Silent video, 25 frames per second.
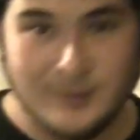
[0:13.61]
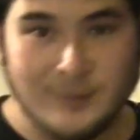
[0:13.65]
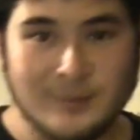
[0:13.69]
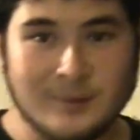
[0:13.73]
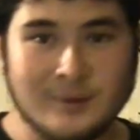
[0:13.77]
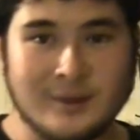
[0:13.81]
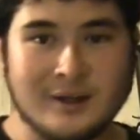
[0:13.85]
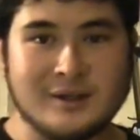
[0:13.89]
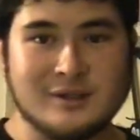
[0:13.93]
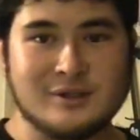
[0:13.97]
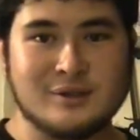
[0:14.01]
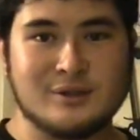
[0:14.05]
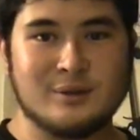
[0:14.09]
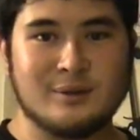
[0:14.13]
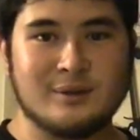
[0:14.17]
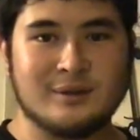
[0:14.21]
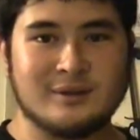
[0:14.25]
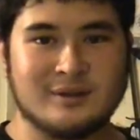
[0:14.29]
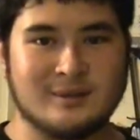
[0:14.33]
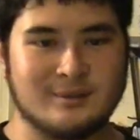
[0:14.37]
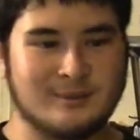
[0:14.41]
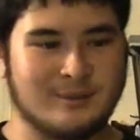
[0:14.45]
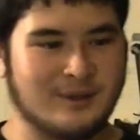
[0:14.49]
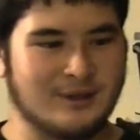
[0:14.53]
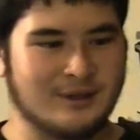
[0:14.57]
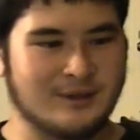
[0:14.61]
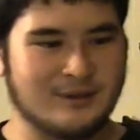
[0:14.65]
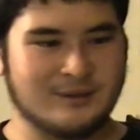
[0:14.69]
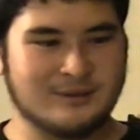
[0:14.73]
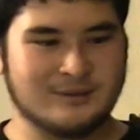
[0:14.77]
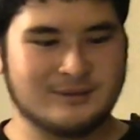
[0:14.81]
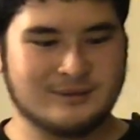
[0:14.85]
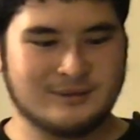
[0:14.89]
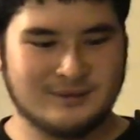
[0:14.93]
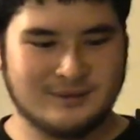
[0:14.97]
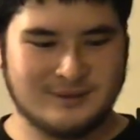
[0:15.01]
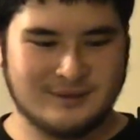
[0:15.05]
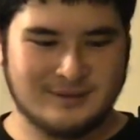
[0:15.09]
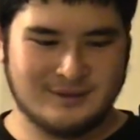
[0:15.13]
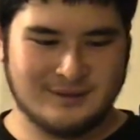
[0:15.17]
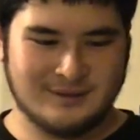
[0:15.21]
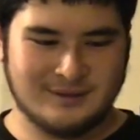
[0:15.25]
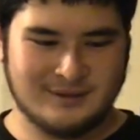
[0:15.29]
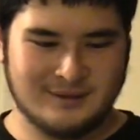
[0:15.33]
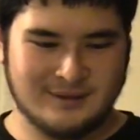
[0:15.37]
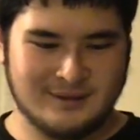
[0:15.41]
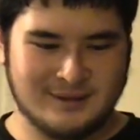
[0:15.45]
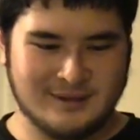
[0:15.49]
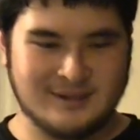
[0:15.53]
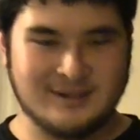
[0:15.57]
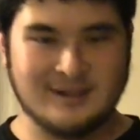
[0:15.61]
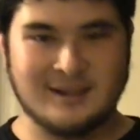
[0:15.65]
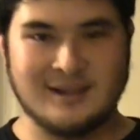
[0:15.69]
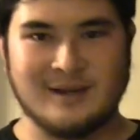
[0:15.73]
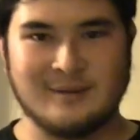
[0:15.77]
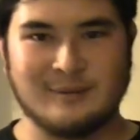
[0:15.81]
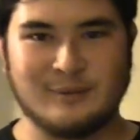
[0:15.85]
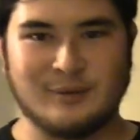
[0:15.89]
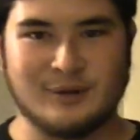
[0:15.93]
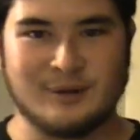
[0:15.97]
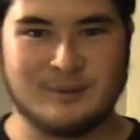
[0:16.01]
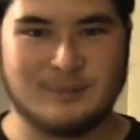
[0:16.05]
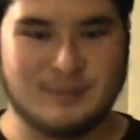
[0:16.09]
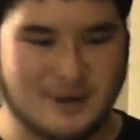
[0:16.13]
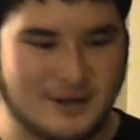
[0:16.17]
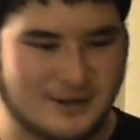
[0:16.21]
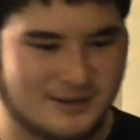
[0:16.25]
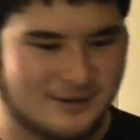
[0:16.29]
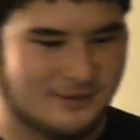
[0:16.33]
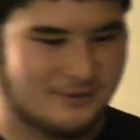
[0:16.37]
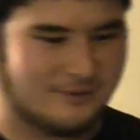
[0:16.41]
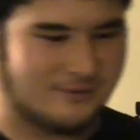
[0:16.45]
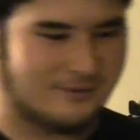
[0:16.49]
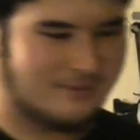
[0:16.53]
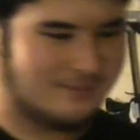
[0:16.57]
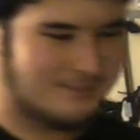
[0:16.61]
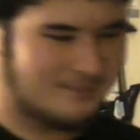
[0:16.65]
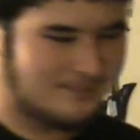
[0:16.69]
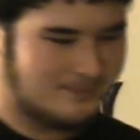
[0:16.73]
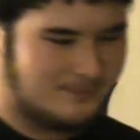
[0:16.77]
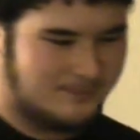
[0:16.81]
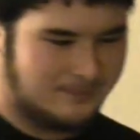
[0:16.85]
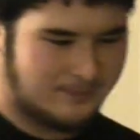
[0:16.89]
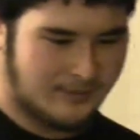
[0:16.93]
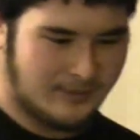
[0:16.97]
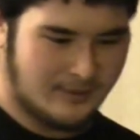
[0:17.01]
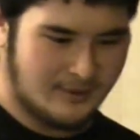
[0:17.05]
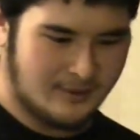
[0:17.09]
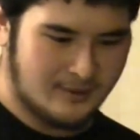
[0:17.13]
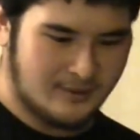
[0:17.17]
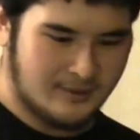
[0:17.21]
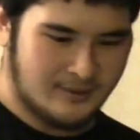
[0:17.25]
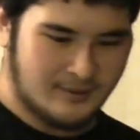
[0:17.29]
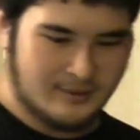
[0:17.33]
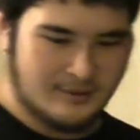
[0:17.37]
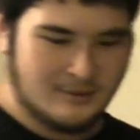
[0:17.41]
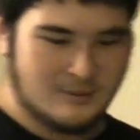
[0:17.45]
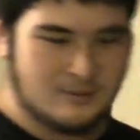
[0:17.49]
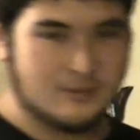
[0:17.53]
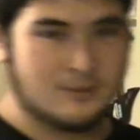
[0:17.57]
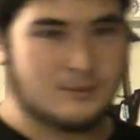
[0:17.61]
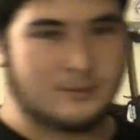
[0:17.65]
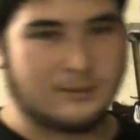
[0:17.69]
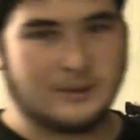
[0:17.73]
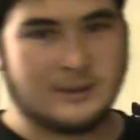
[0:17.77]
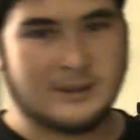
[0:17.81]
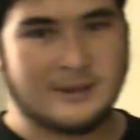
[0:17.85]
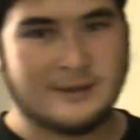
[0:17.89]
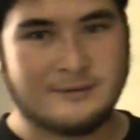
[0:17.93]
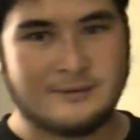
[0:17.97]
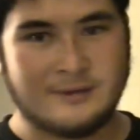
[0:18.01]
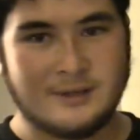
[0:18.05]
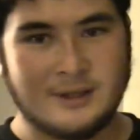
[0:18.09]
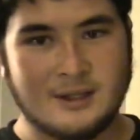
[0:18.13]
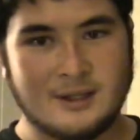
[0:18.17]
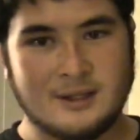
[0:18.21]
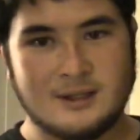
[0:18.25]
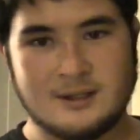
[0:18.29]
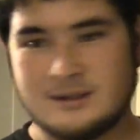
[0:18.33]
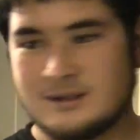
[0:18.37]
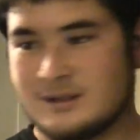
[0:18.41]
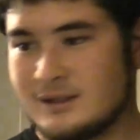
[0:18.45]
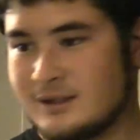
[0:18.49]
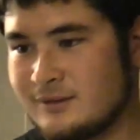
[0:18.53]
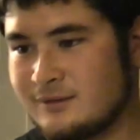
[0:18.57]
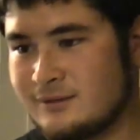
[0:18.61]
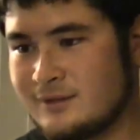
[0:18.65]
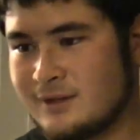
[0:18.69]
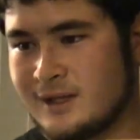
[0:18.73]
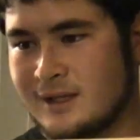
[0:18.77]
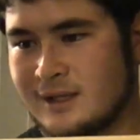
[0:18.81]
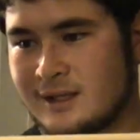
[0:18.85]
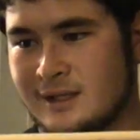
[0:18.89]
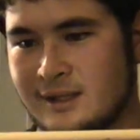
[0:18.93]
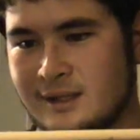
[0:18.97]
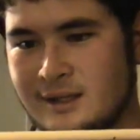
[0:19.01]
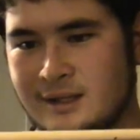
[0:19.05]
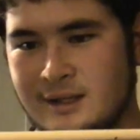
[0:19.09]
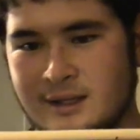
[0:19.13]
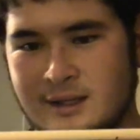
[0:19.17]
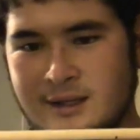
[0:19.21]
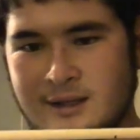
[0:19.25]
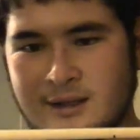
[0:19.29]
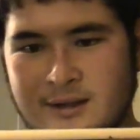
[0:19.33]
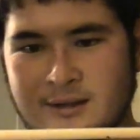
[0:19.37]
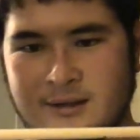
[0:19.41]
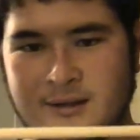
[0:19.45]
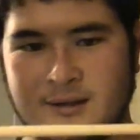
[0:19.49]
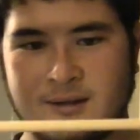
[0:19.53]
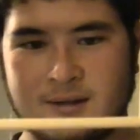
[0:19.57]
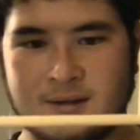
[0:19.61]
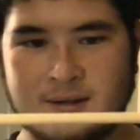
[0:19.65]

when I shoot it tomorrow, it's a lot more impressive. So what I've done is I've taken a,